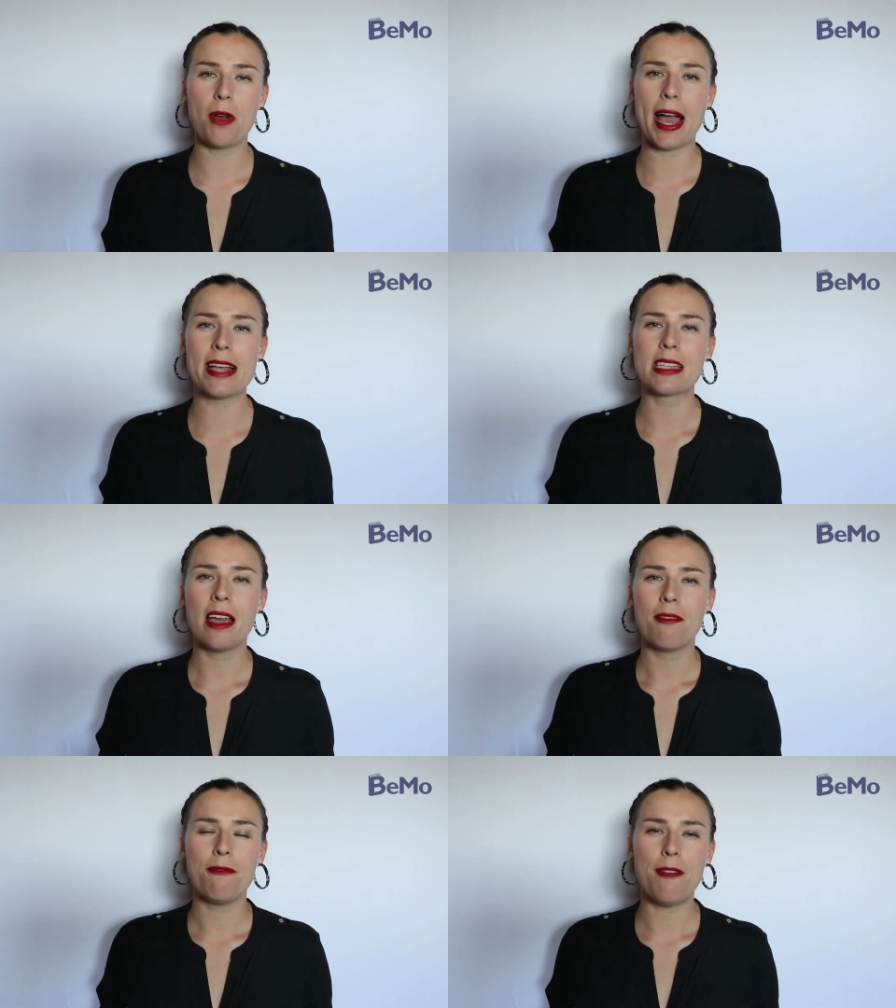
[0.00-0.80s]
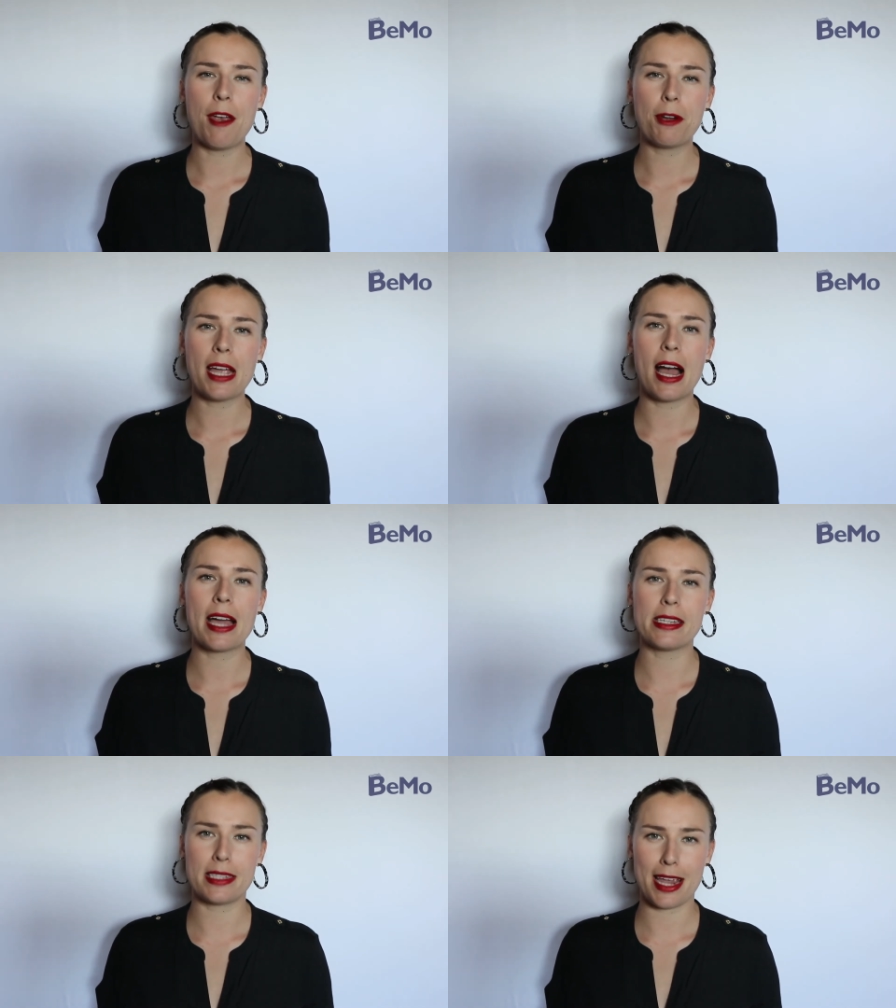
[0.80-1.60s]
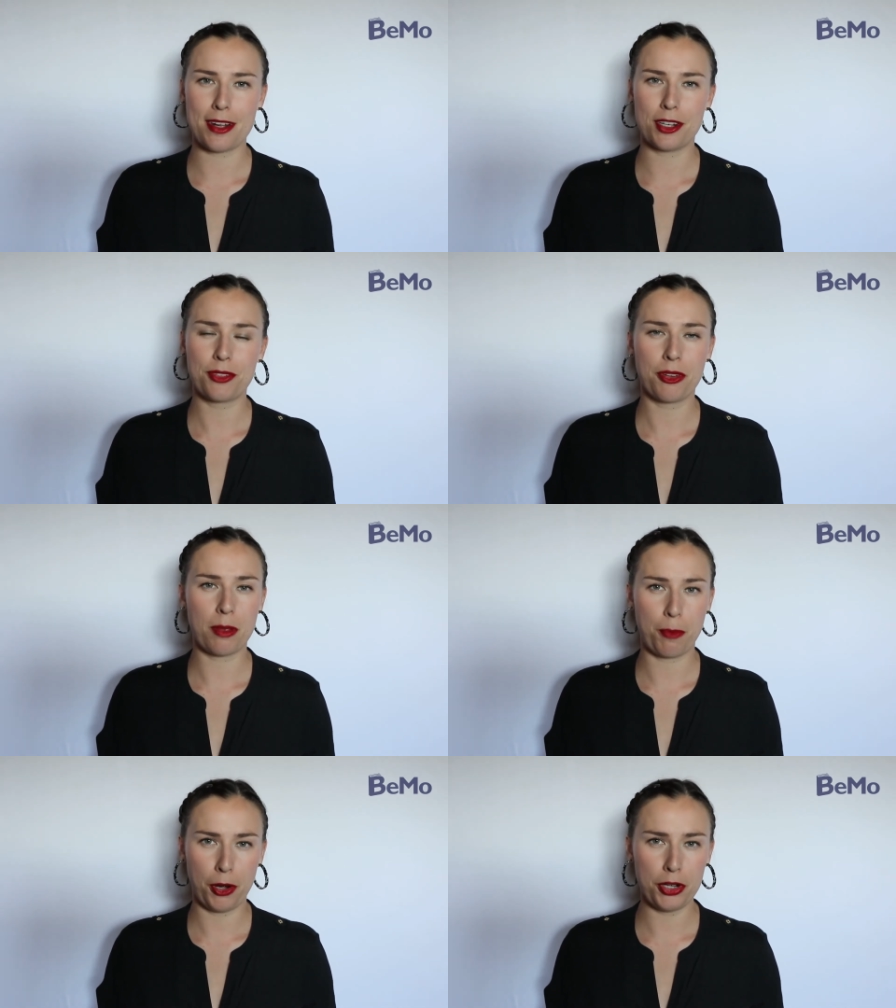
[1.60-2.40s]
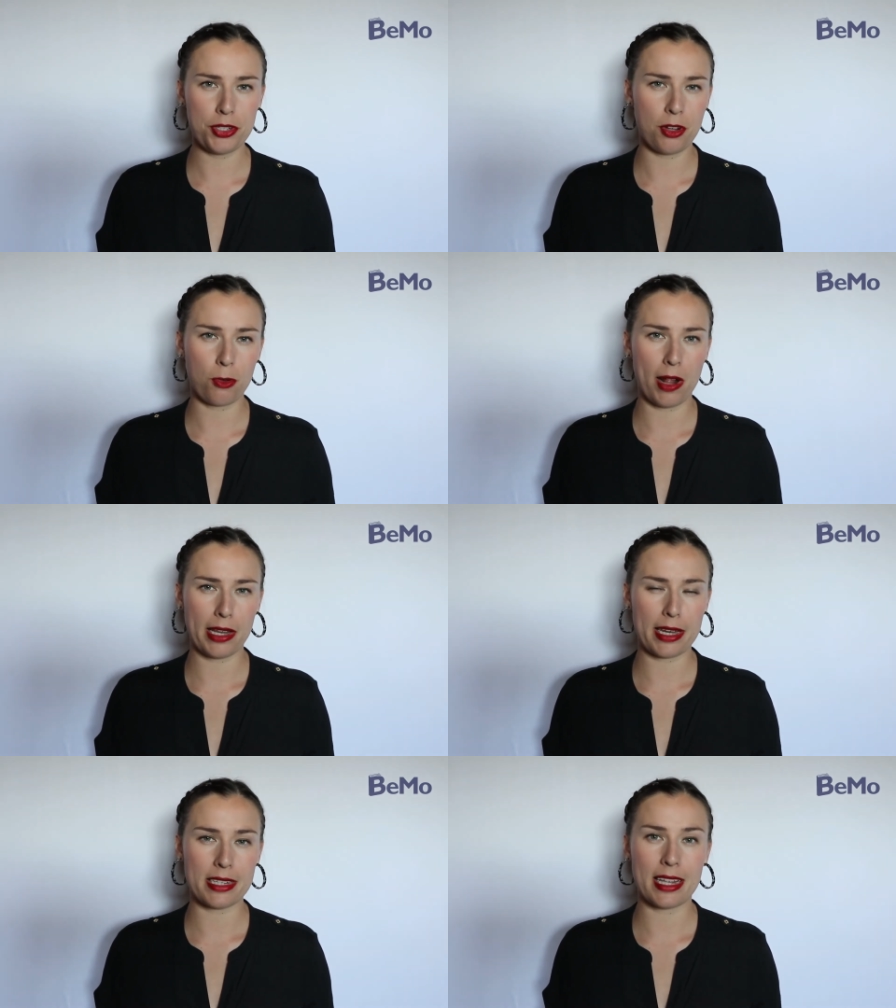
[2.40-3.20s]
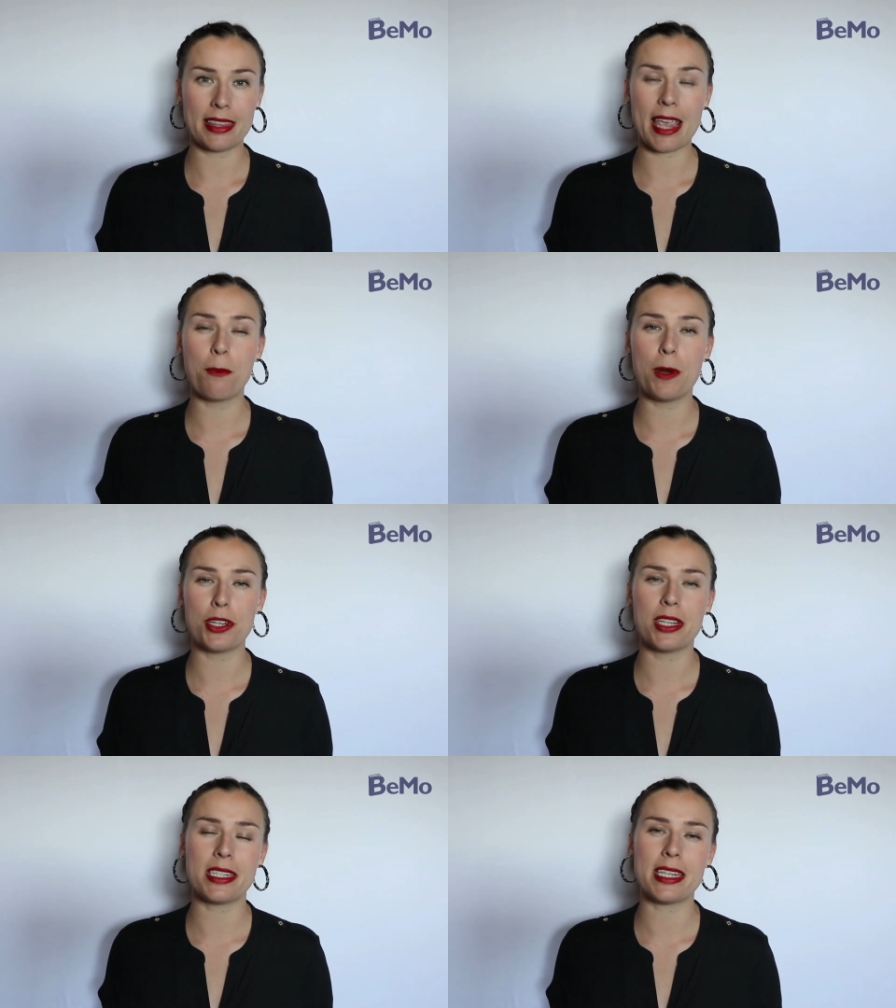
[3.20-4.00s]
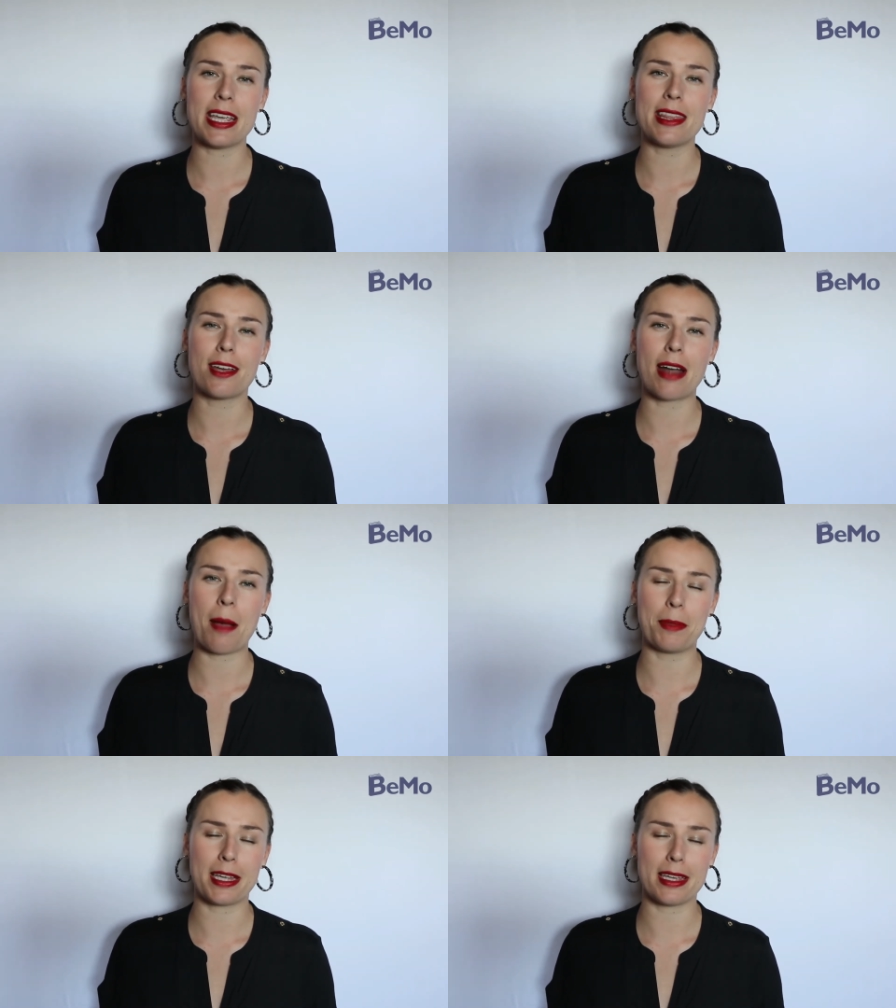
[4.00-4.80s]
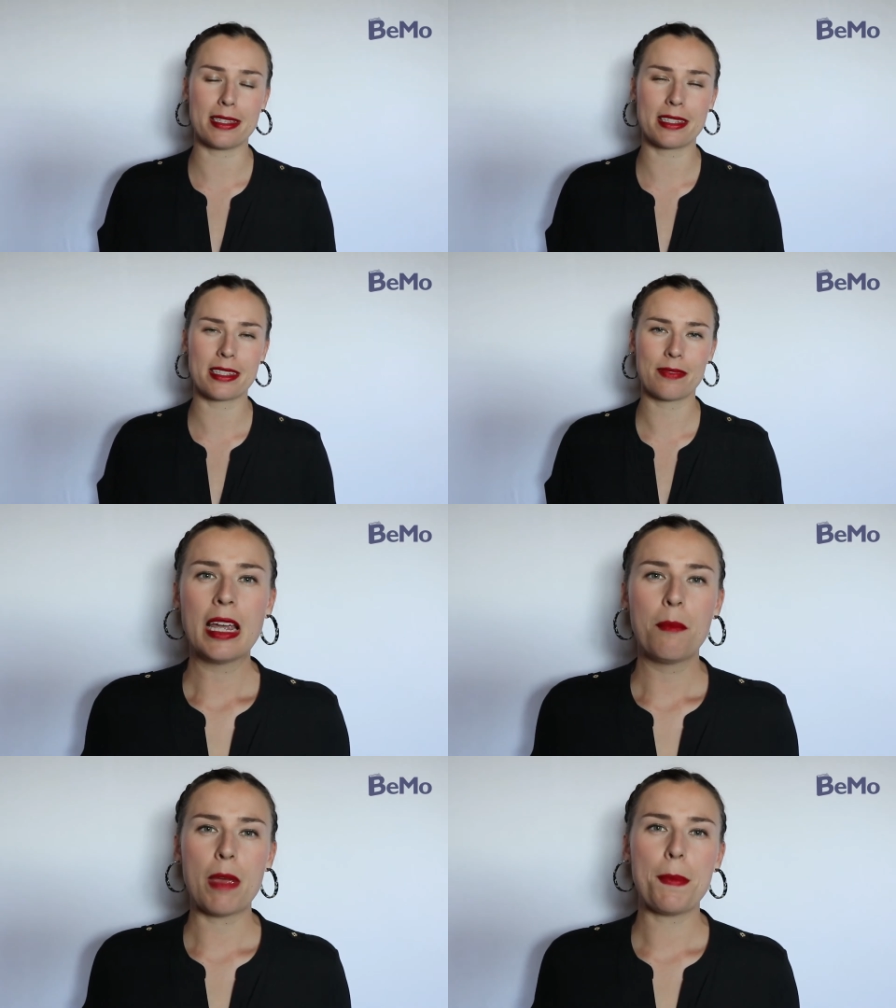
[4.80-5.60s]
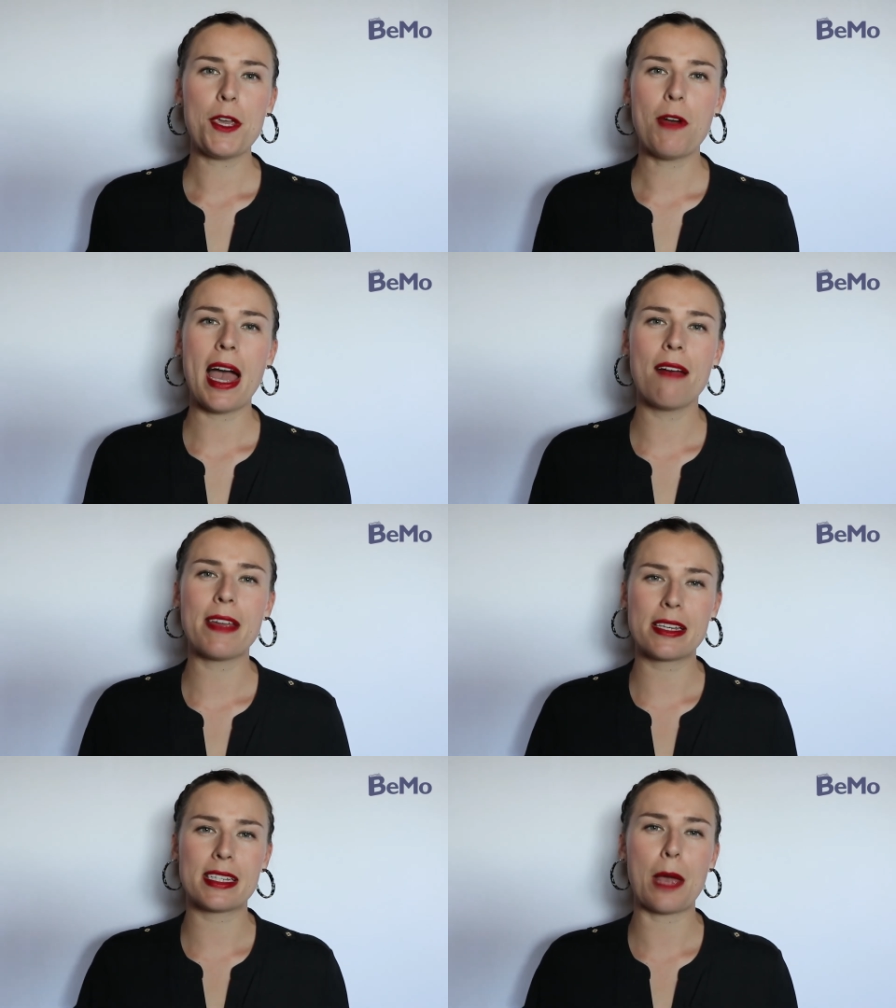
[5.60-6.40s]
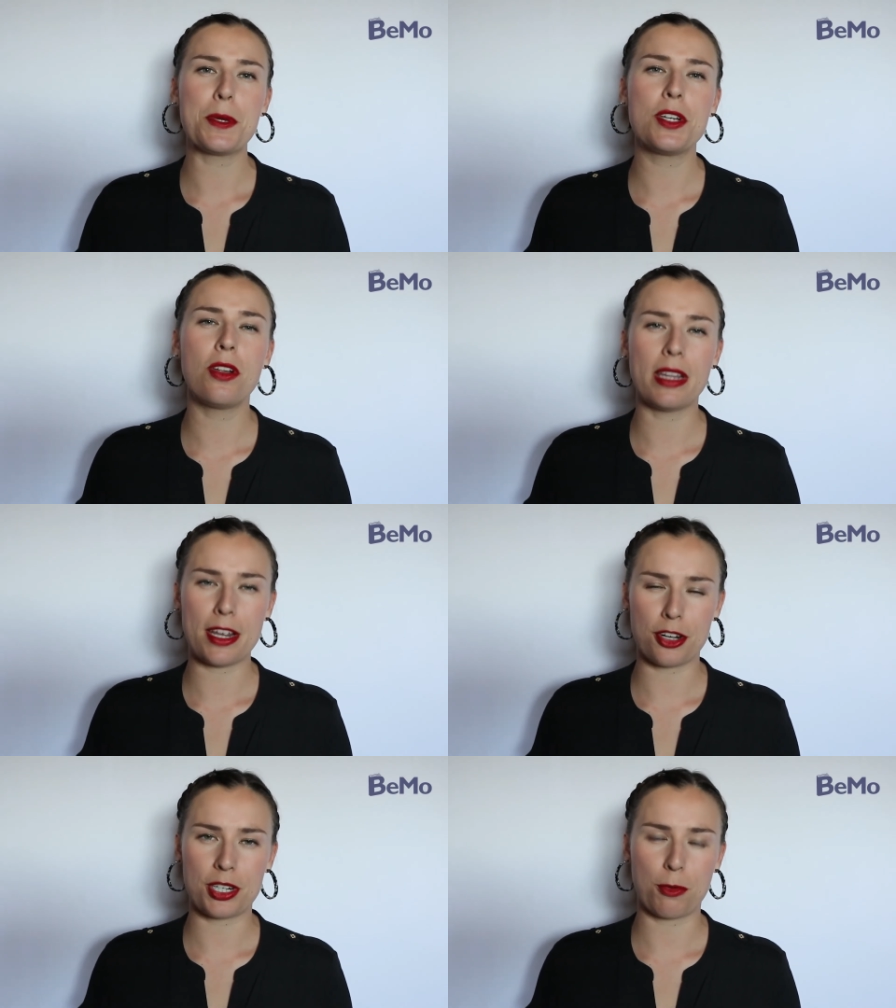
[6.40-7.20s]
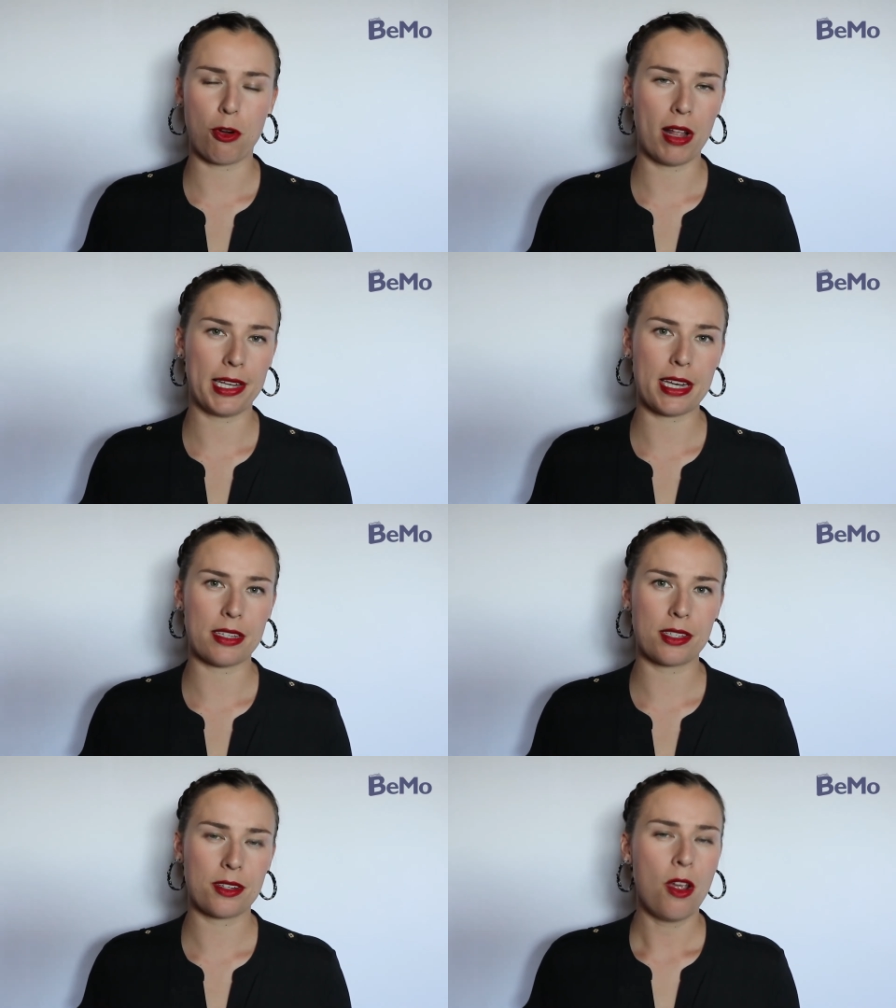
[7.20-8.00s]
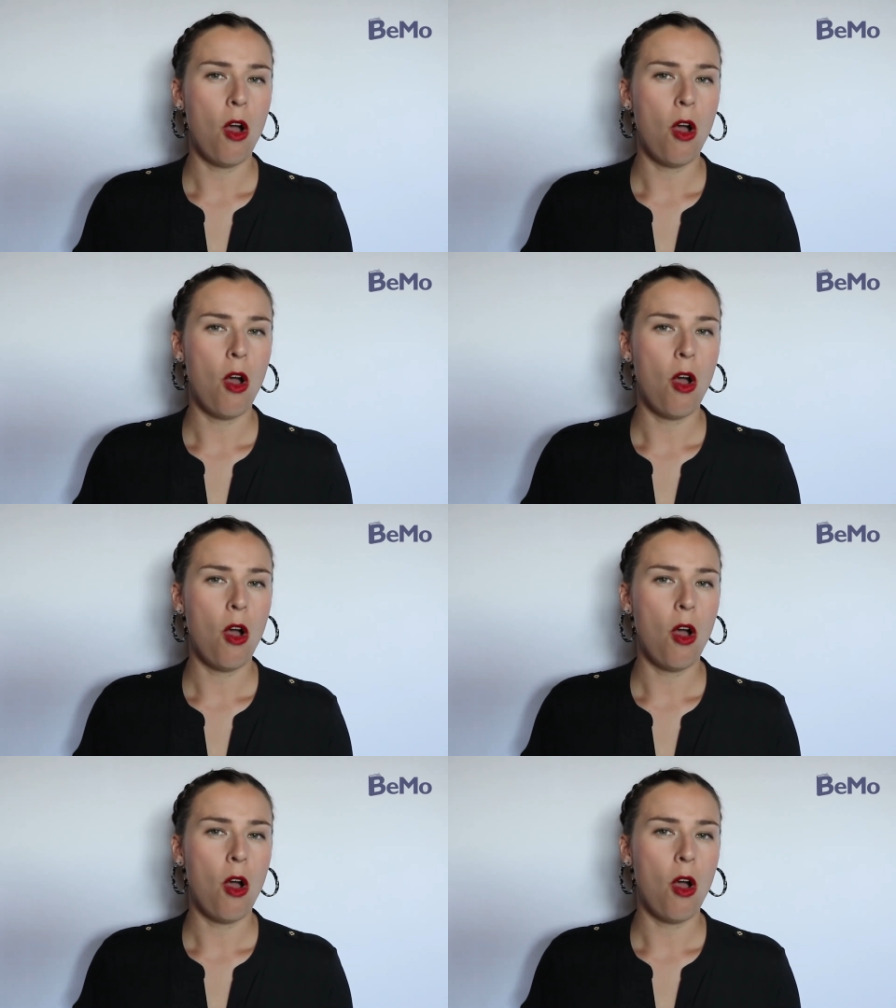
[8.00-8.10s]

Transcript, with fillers: has very high standards for the personal qualities that they wish to see in their applicants. Maybe you have exceptional leadership qualities,